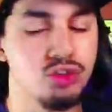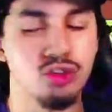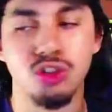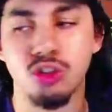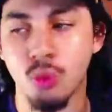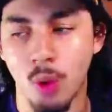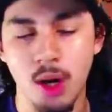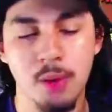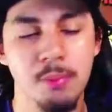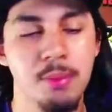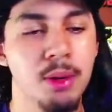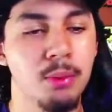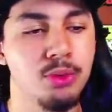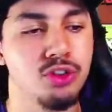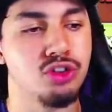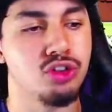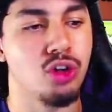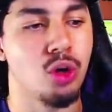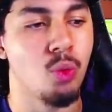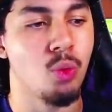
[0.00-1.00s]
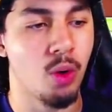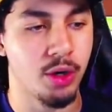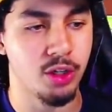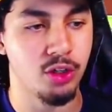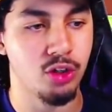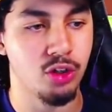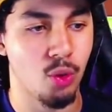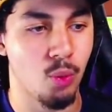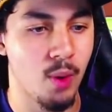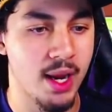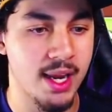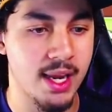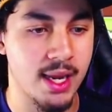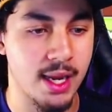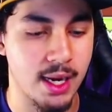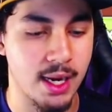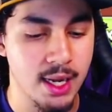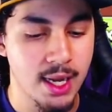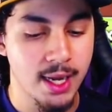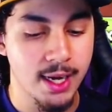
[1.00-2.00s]
you want to be able to start working your way
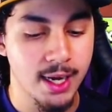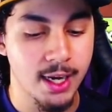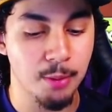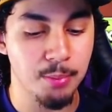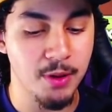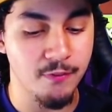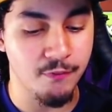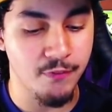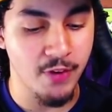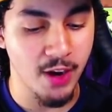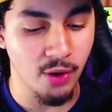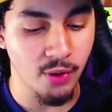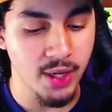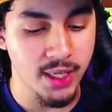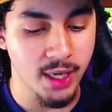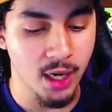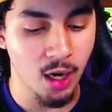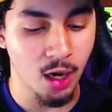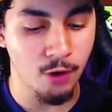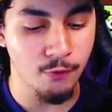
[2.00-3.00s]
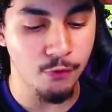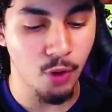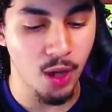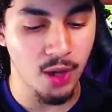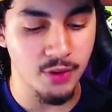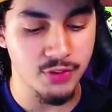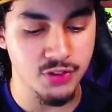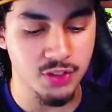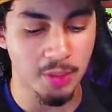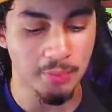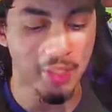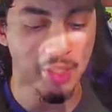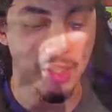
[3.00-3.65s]
in. Now be very careful of something